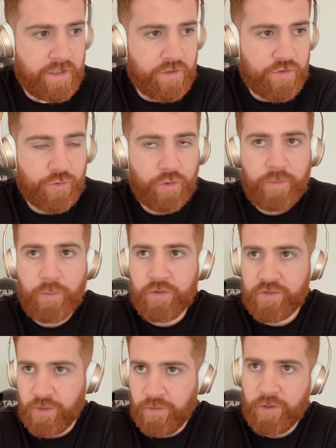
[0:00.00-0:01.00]
Story
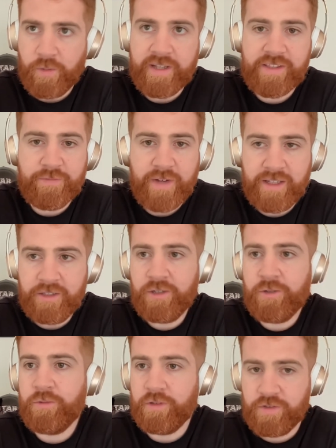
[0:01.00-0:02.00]
points don't equate to value,